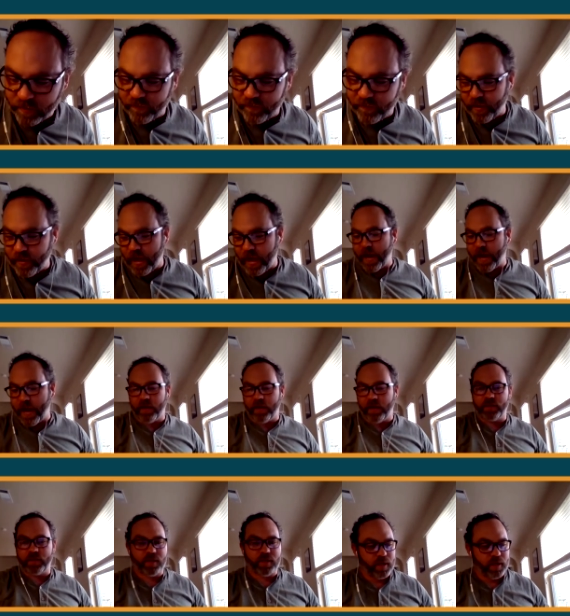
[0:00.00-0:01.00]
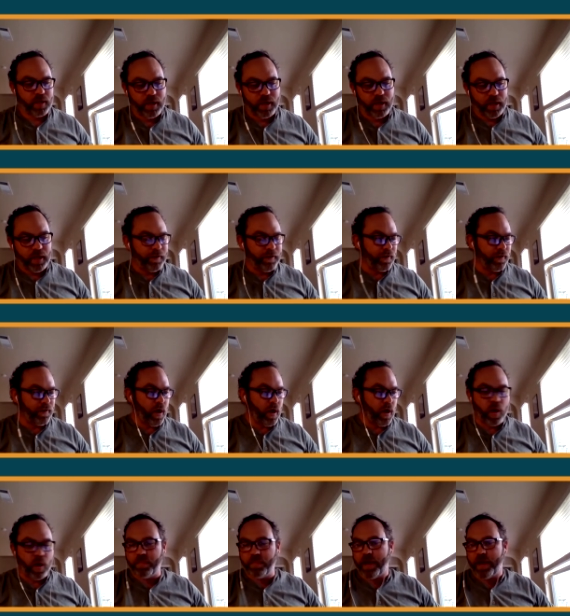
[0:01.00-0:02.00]
for that outage even
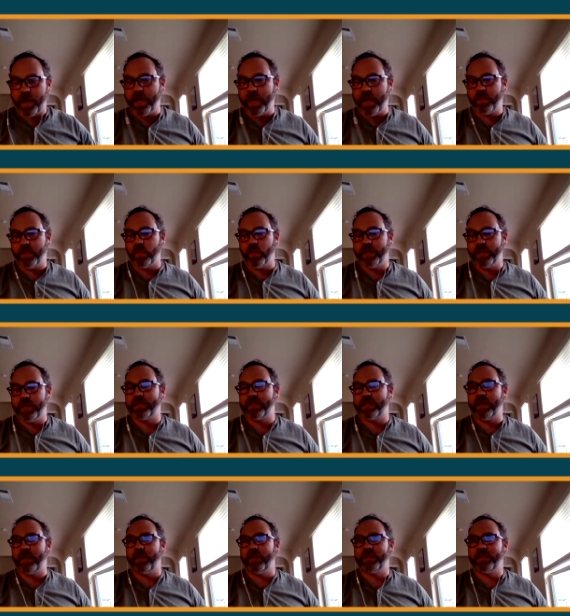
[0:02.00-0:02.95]
though on paper we say,